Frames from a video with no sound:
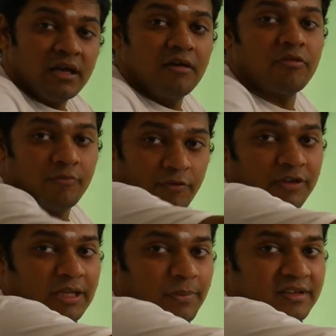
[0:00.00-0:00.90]
From
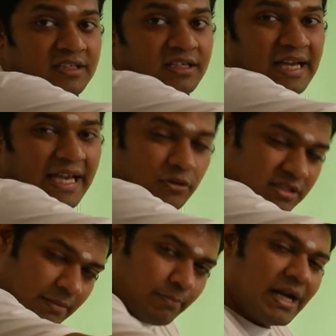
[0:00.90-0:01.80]
50%, I should
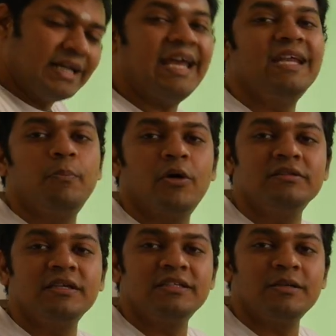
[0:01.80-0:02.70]
subtract
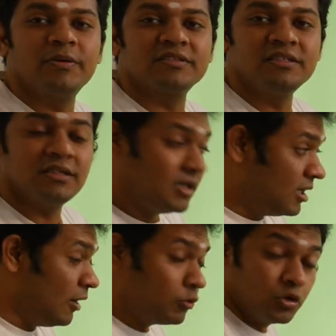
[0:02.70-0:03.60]
8.33%.
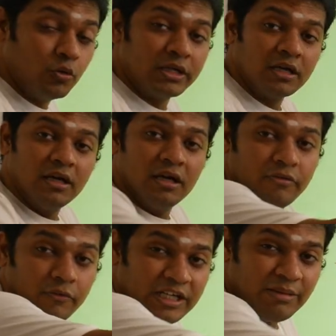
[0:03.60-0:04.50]
How to do it?
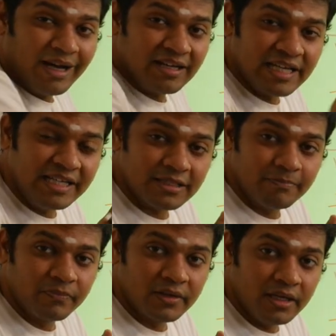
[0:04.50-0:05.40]
50 minus 8
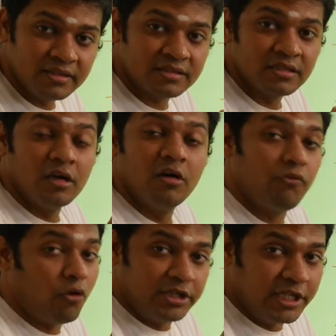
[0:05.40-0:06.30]
is
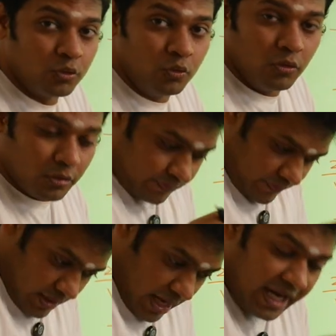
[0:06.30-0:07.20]
42.
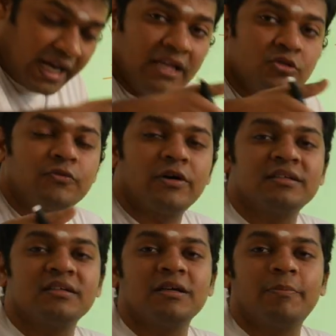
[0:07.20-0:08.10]
Again, I should
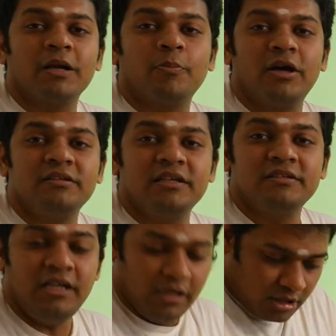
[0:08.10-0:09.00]
further subtract
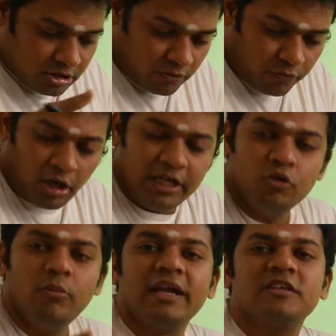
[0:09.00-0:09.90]
0.33. So
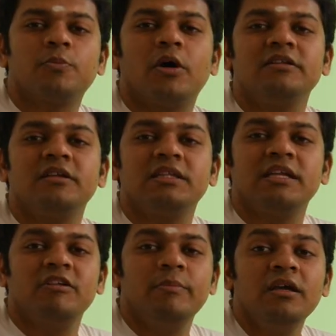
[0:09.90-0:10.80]
42 minus 0.33
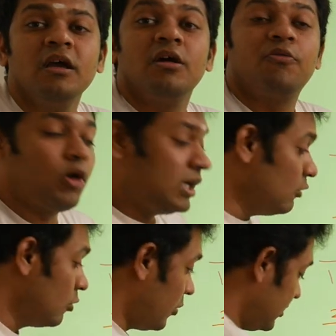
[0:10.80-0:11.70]
will be
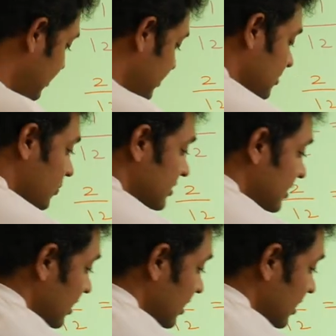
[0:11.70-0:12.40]
41.66%.